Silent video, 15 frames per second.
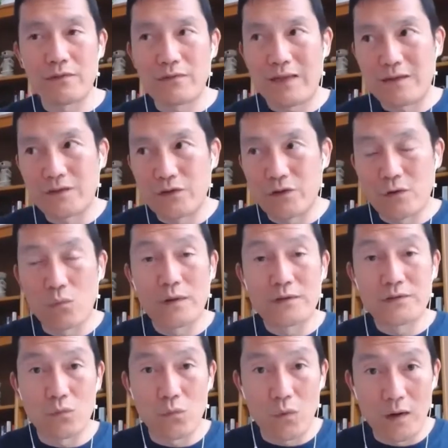than your
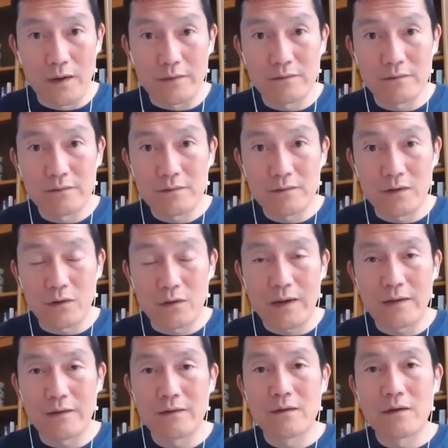one-to-one
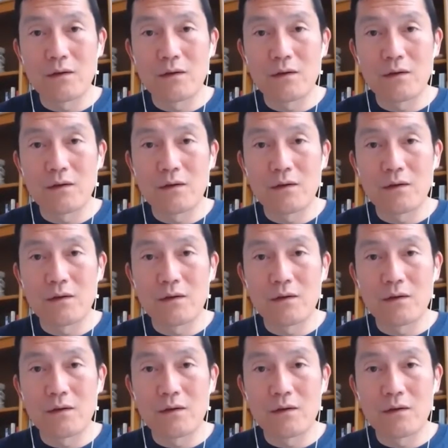okay